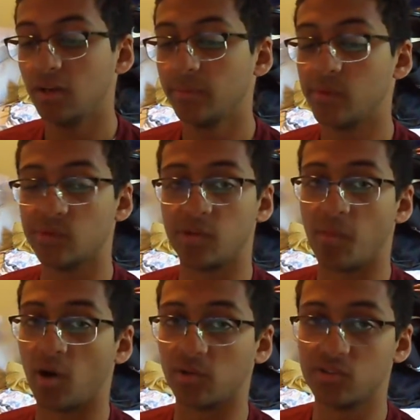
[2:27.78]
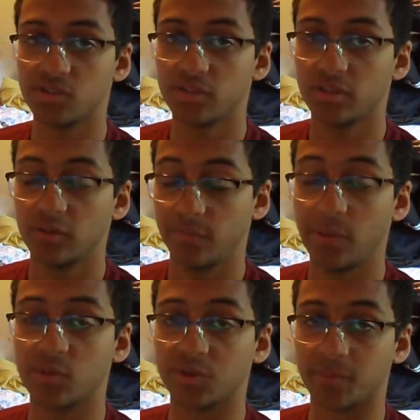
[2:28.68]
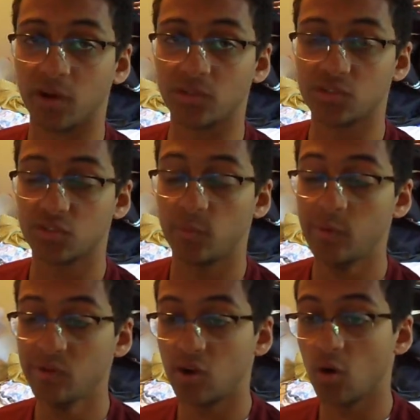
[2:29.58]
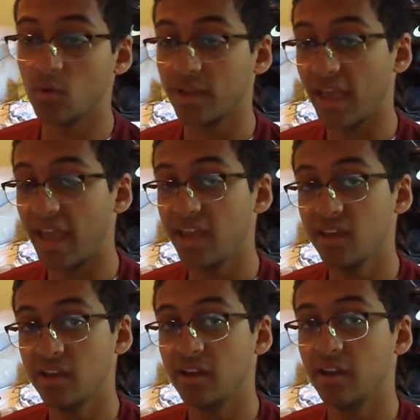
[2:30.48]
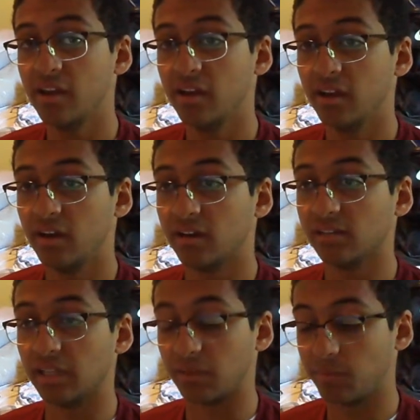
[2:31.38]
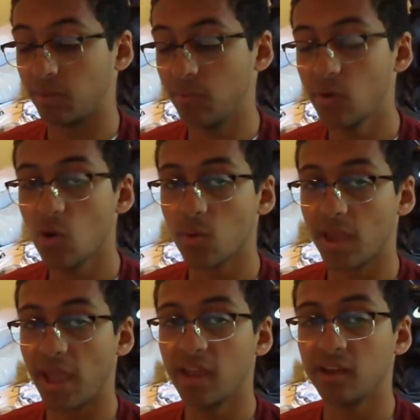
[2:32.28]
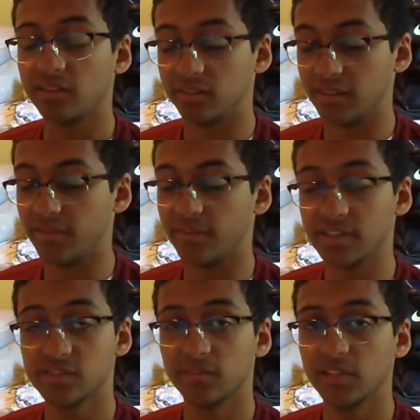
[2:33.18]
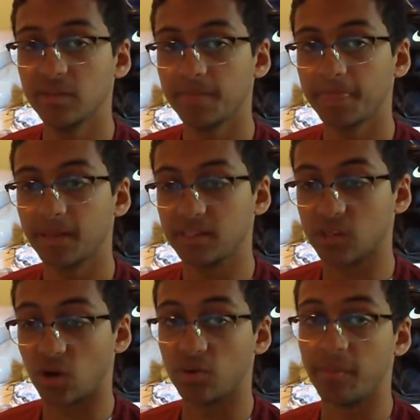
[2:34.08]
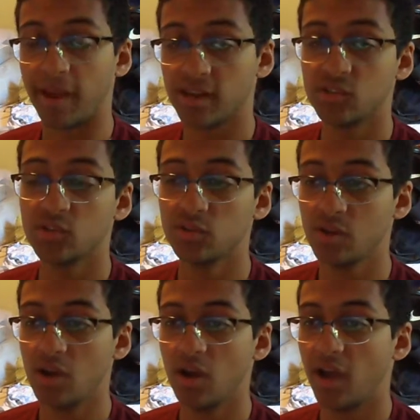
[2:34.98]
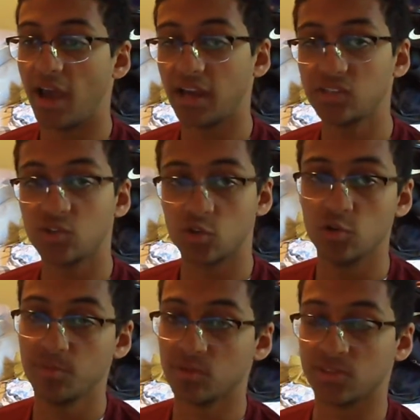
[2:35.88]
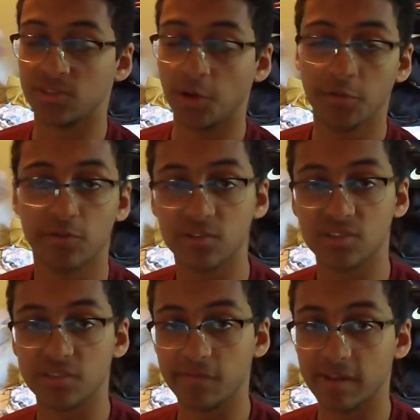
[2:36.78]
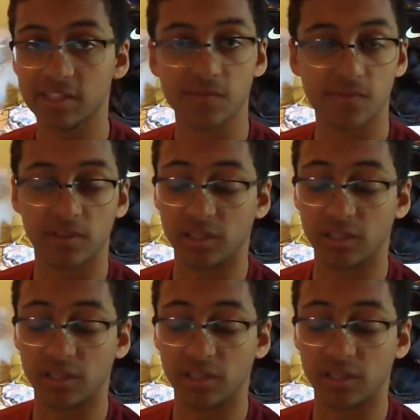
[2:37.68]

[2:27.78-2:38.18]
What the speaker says: we were demolished. We were demolished. We were okay. We were okay defensively because our manager Hector Cooper is known for his defensive